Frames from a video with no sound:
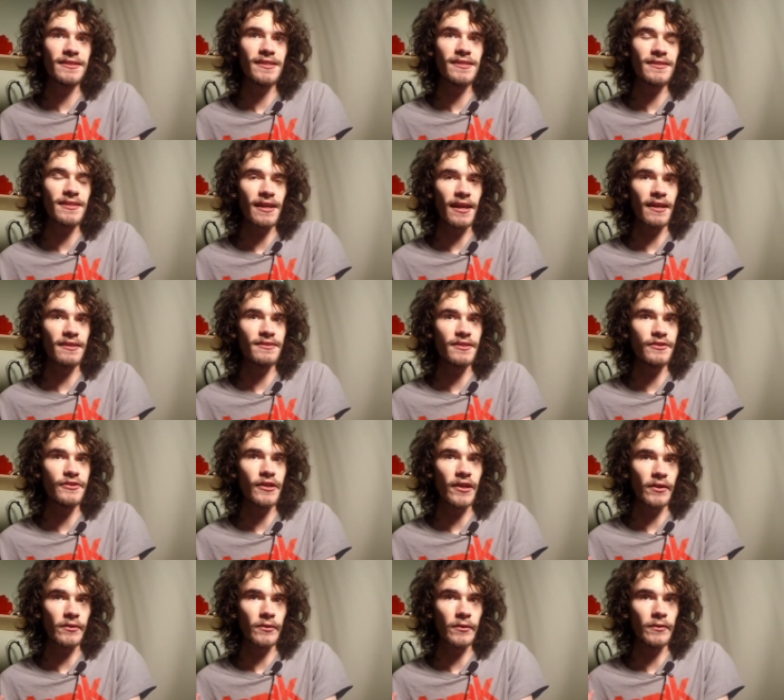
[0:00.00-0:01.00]
this as a
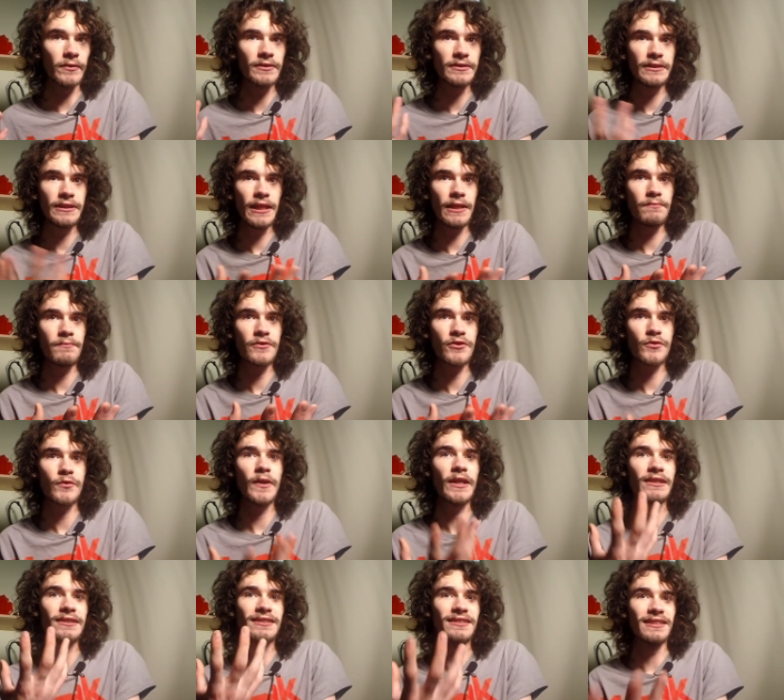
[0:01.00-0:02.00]
general tips,
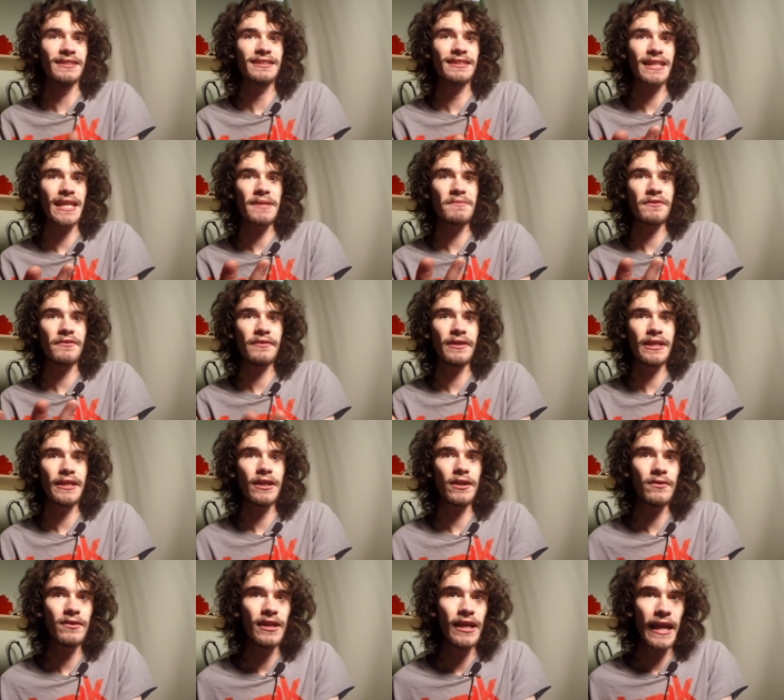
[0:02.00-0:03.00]
tricks, and disclaimer
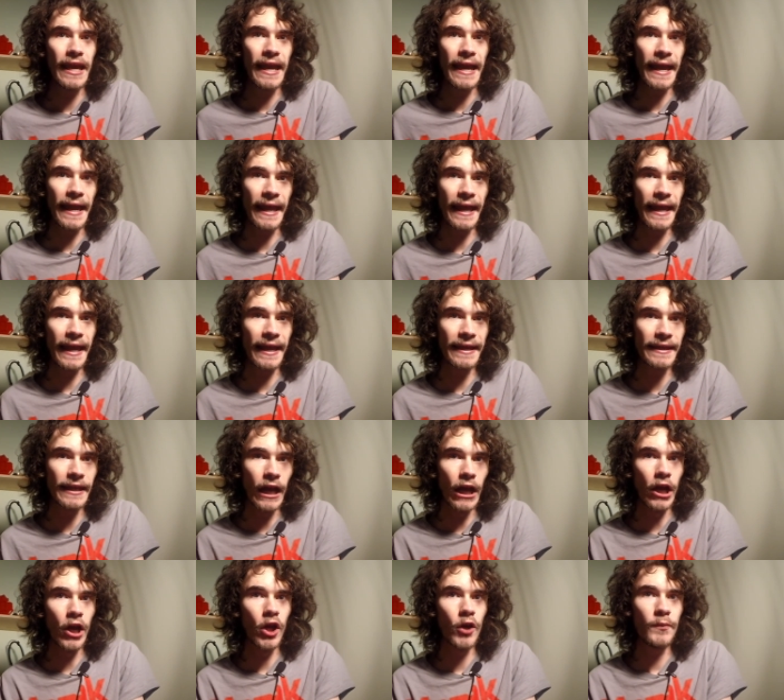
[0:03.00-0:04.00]
video. And
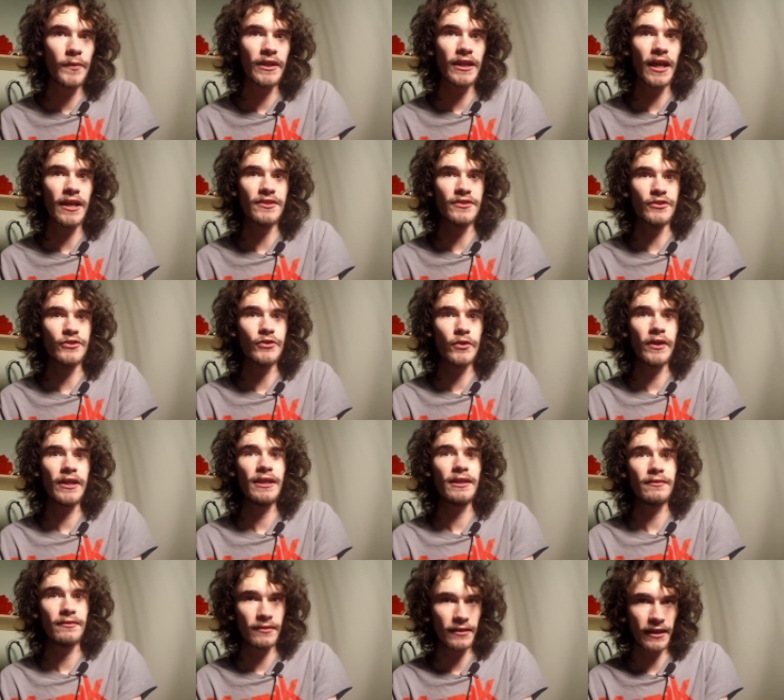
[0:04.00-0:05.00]
I hope you guys enjoyed
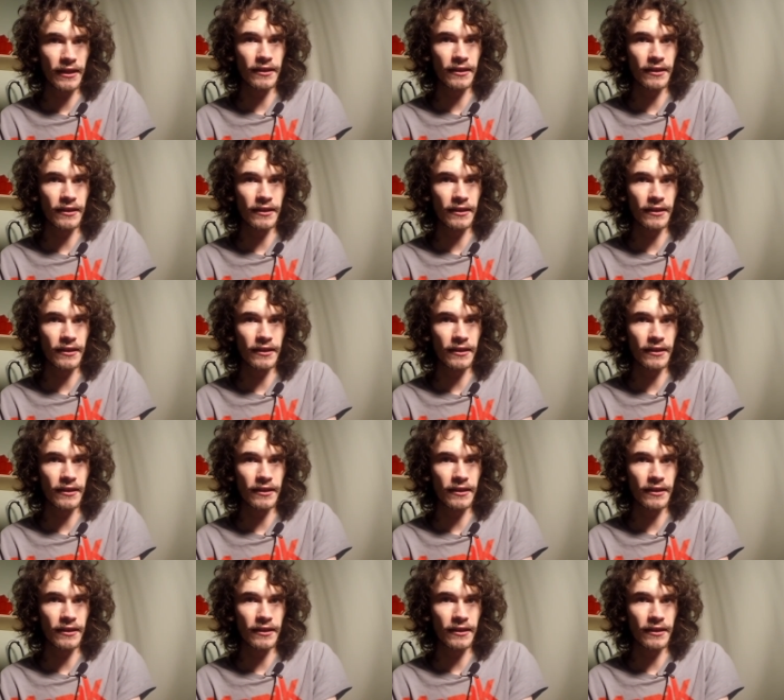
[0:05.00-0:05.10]
it.